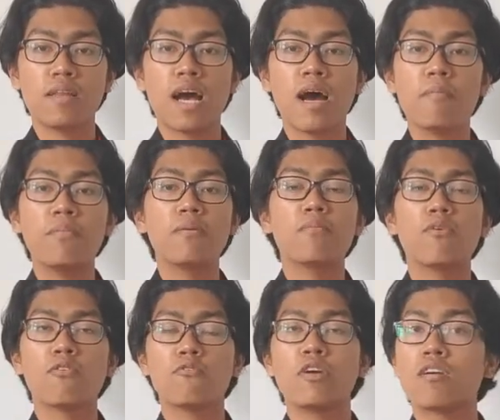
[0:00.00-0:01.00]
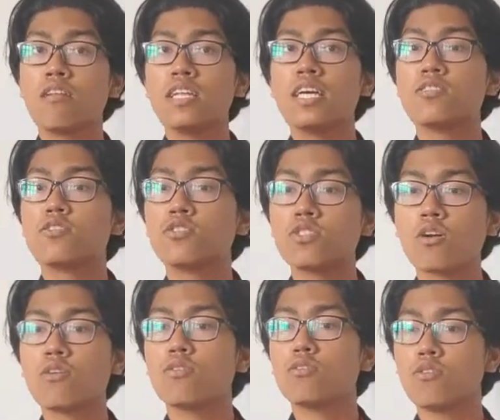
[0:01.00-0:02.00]
update more frequently than
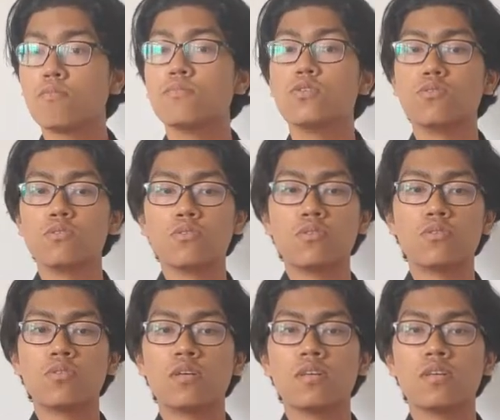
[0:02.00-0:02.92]
stock ROM does.